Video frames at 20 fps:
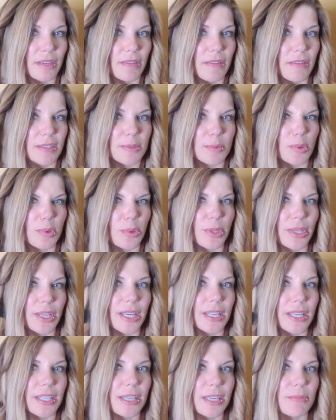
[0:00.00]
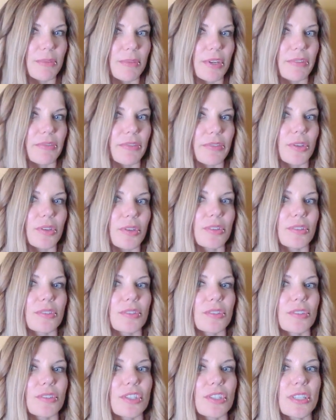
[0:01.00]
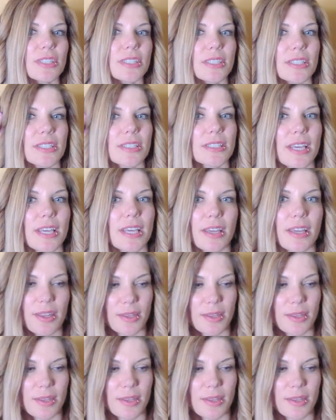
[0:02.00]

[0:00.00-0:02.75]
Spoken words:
It's really going to keep there for just a sec.